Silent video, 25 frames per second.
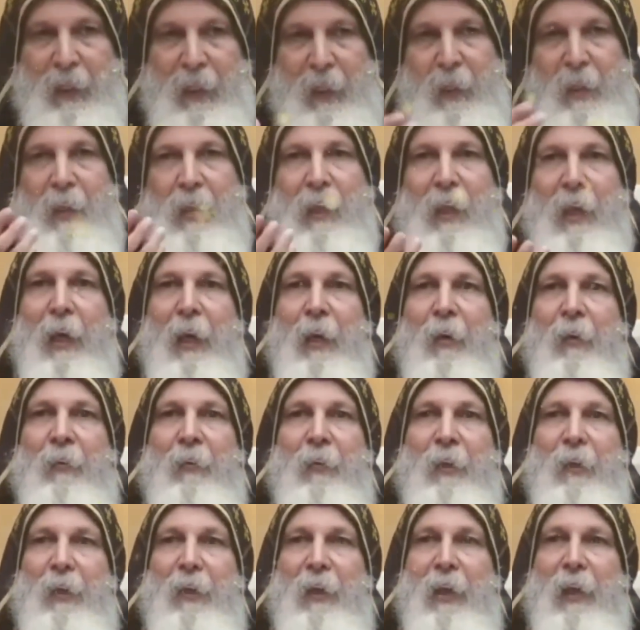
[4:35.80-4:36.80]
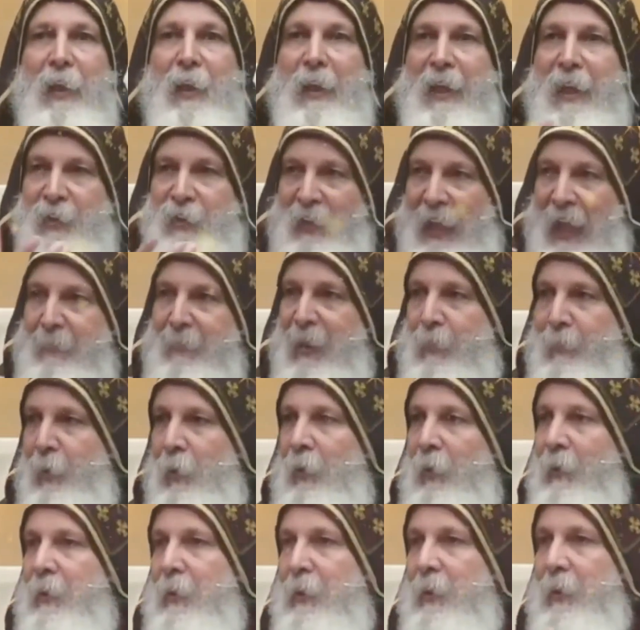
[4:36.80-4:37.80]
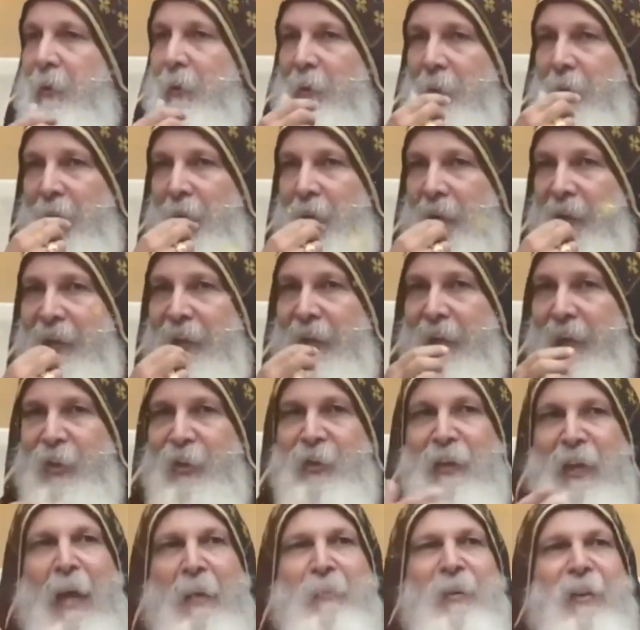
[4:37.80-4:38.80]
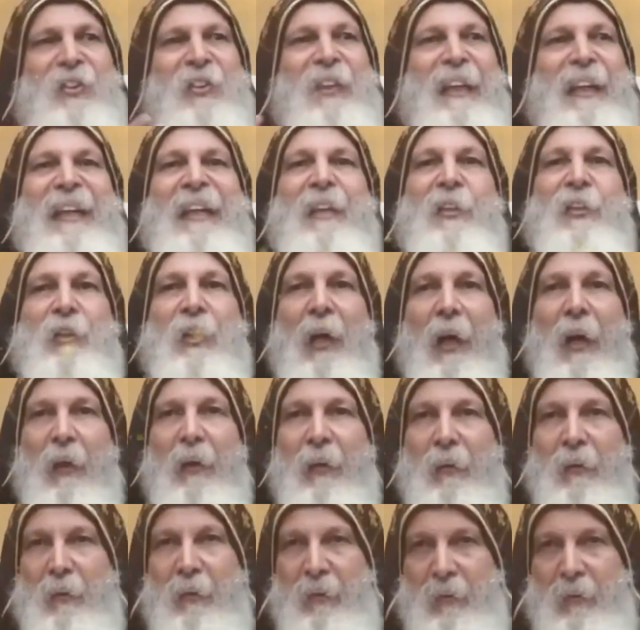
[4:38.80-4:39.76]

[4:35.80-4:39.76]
in the Islamic book, his name is Isa.